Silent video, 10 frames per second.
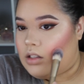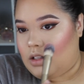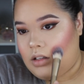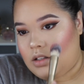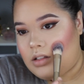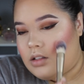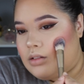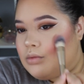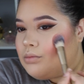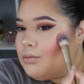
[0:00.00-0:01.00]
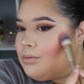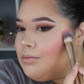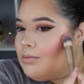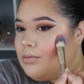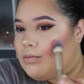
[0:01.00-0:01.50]
looks.
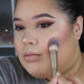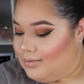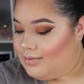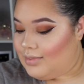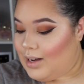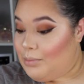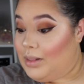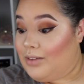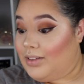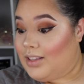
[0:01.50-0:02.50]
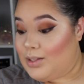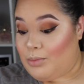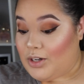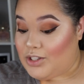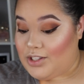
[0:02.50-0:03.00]
I'm loving these
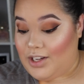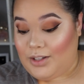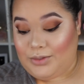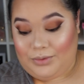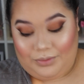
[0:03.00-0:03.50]
brushes, y'all.